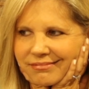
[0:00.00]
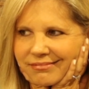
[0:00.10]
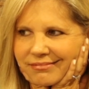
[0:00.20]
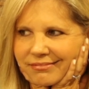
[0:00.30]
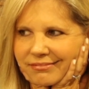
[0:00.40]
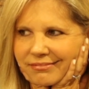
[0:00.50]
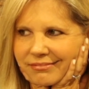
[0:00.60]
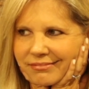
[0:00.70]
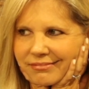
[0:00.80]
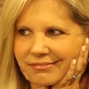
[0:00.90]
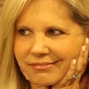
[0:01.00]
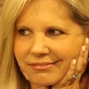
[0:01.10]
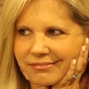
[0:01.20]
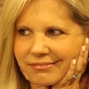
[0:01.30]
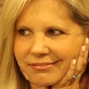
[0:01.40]

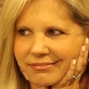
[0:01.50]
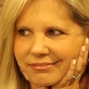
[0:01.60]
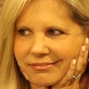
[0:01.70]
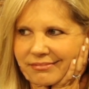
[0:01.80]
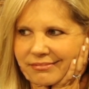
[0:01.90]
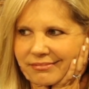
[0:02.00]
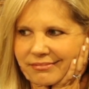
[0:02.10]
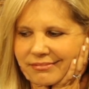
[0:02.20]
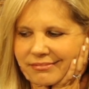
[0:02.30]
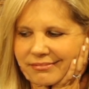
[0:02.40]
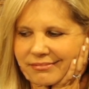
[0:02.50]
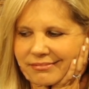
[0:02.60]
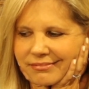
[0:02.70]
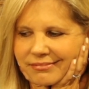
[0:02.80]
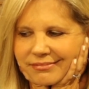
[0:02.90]

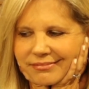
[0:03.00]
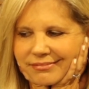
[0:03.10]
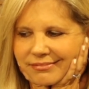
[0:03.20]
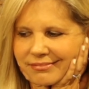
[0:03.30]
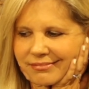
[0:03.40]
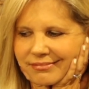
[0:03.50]
[no speech]